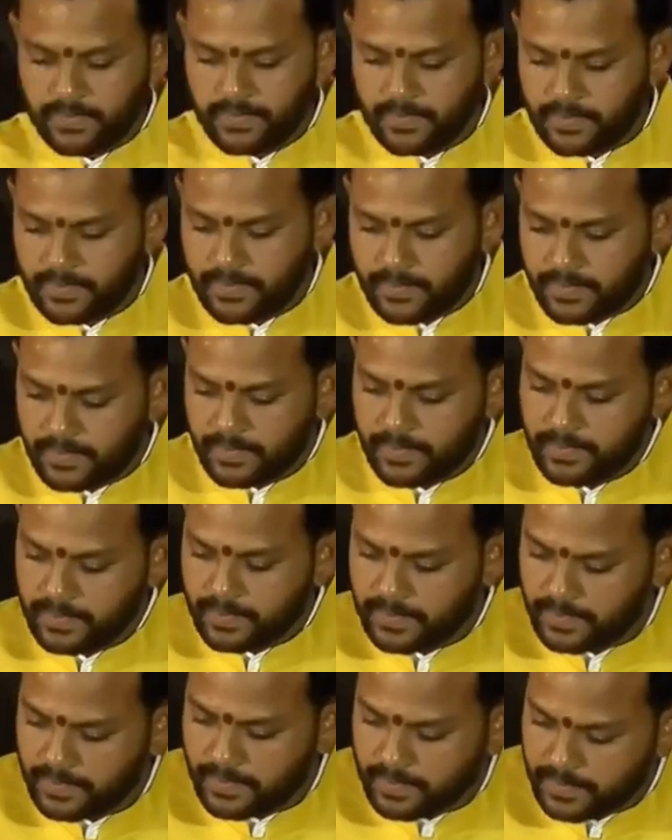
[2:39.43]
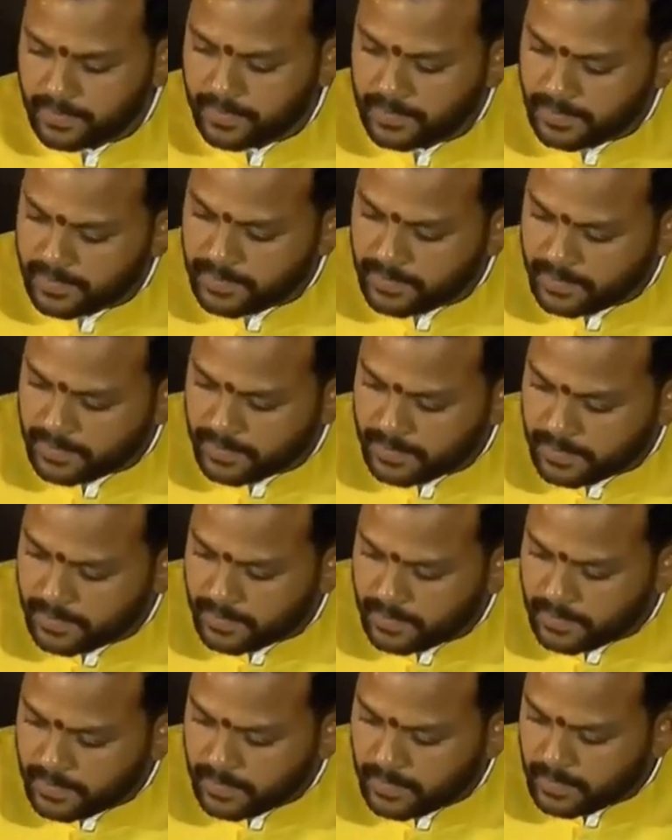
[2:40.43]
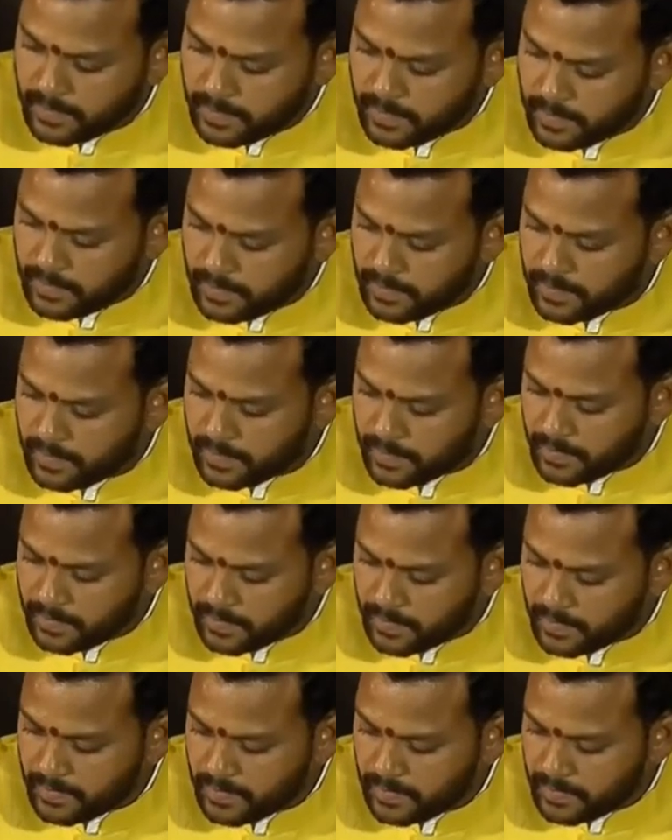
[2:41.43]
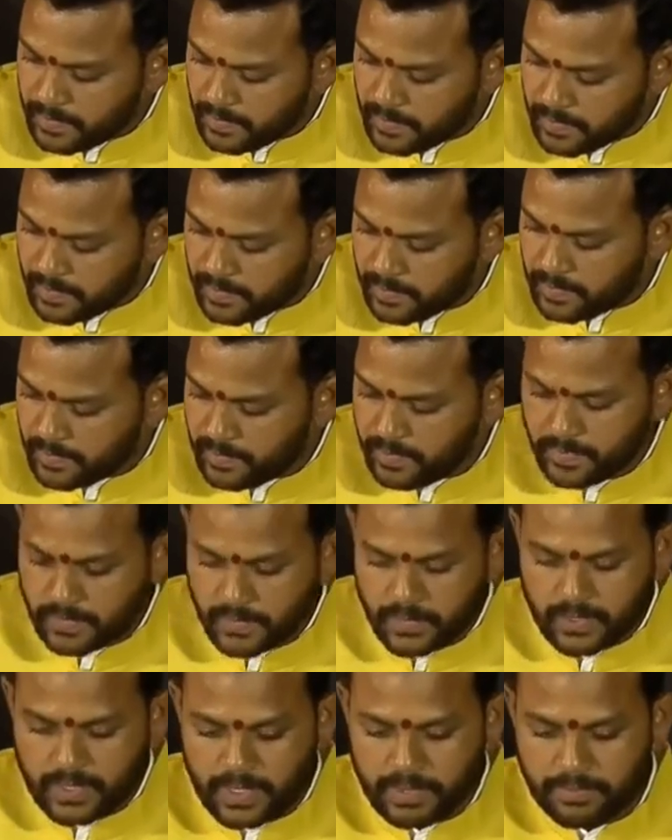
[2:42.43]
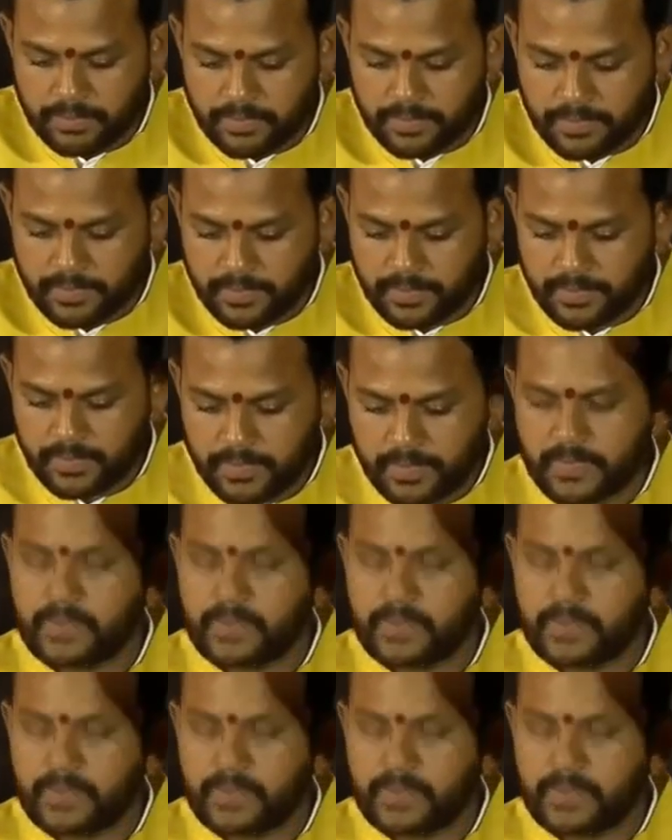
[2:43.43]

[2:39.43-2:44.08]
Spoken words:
[no speech]